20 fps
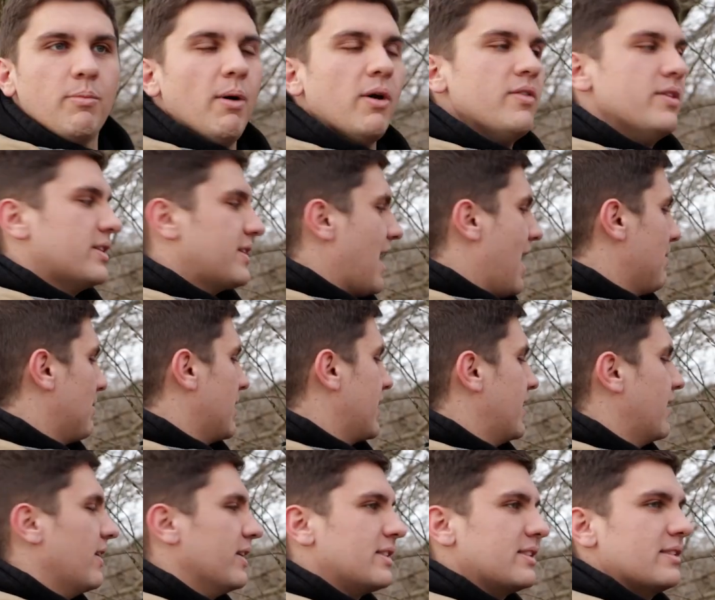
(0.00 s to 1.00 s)
We're pulling this camera
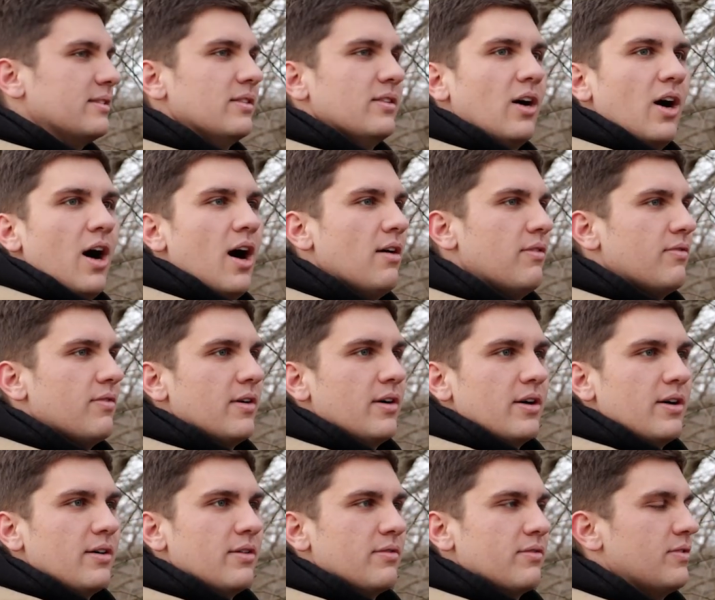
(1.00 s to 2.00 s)
here. It's off
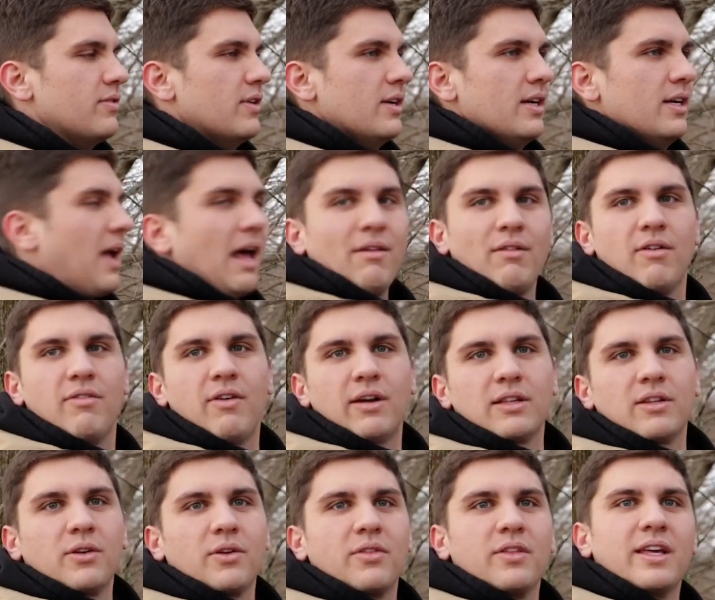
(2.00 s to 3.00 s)
of kind of a
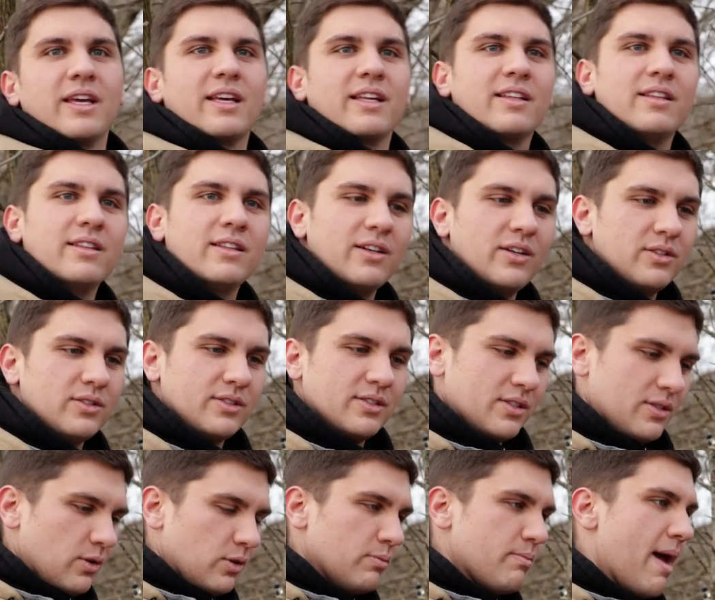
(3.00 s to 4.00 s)
fun little thing. There's
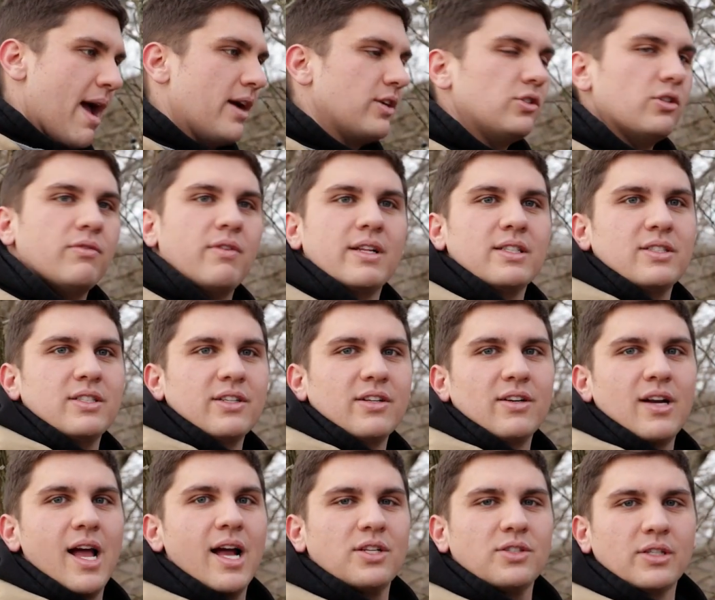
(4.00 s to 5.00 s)
an old pasture fence
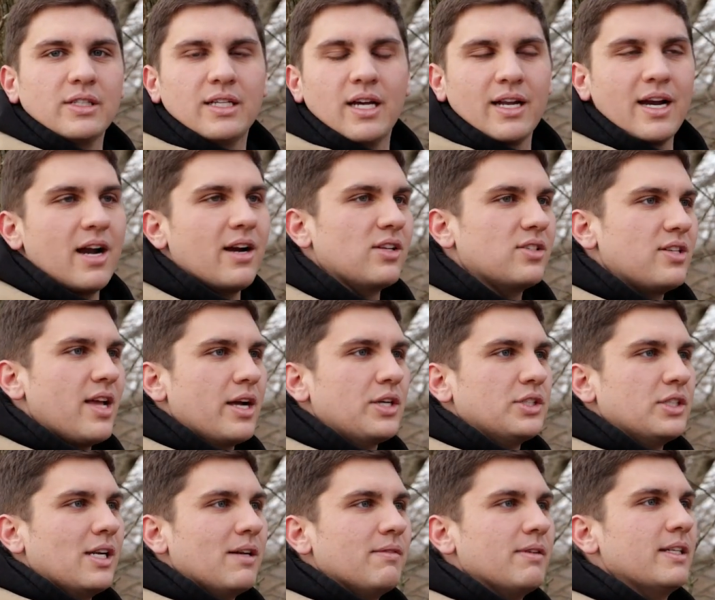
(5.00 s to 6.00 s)
here and I actually cut out a
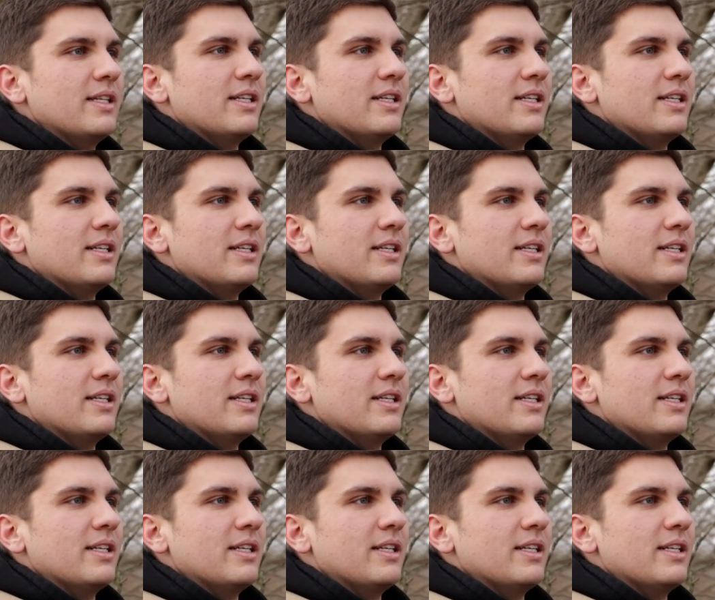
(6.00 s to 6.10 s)
section of